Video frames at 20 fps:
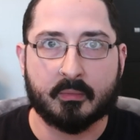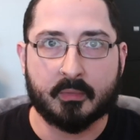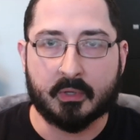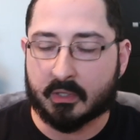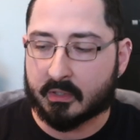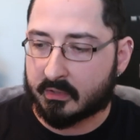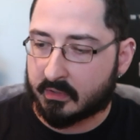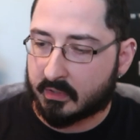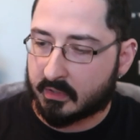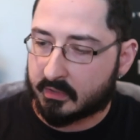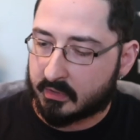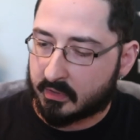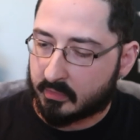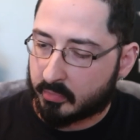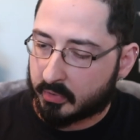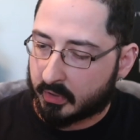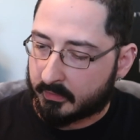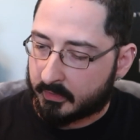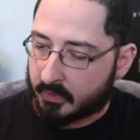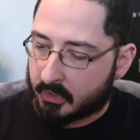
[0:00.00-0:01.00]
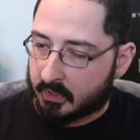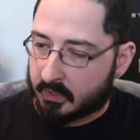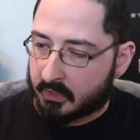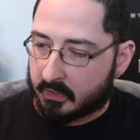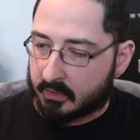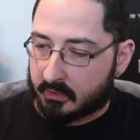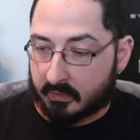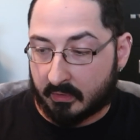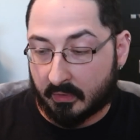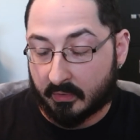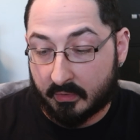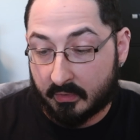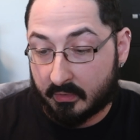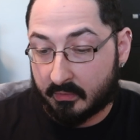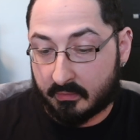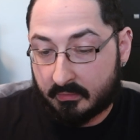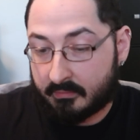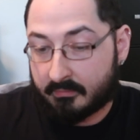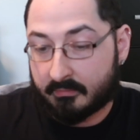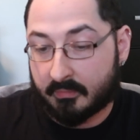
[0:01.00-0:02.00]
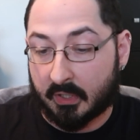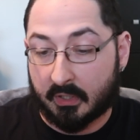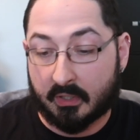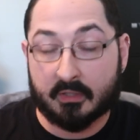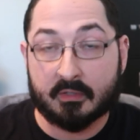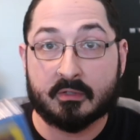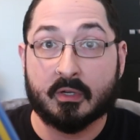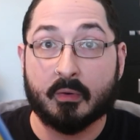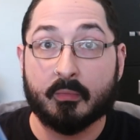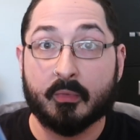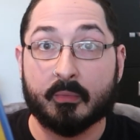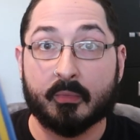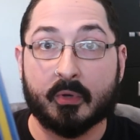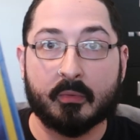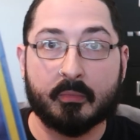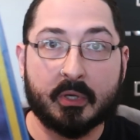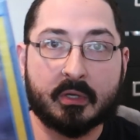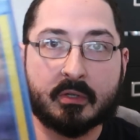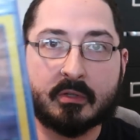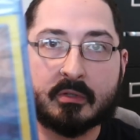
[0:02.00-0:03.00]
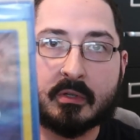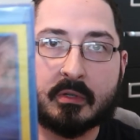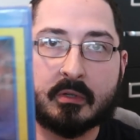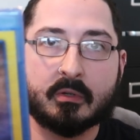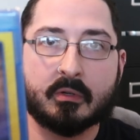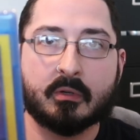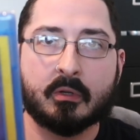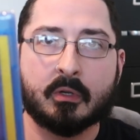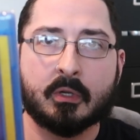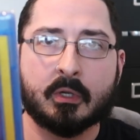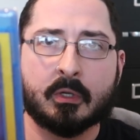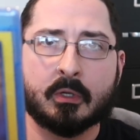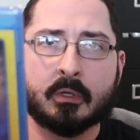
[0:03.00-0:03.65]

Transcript: I mean, it's Disney, but although I guess some of them could be considered.